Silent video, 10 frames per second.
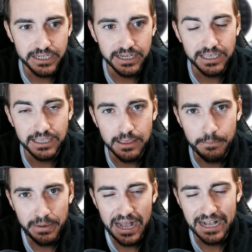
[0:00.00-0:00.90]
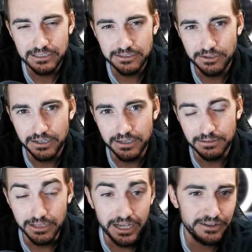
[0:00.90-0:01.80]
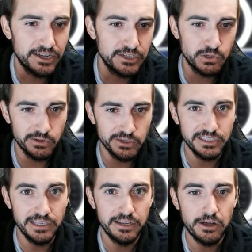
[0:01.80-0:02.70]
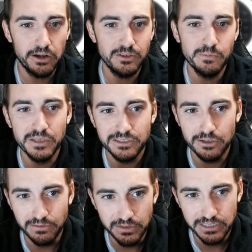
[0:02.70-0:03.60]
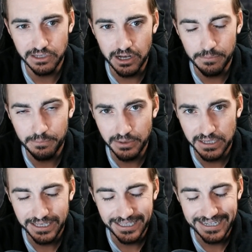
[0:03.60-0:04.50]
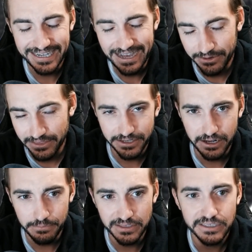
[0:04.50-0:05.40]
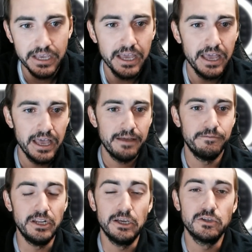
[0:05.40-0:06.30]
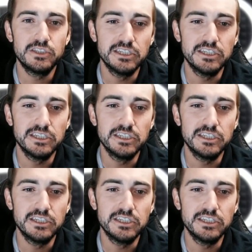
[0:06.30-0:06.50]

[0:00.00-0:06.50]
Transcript: in the past, there's a lot of controversy and arguments over this topic down in the comments. Videos such as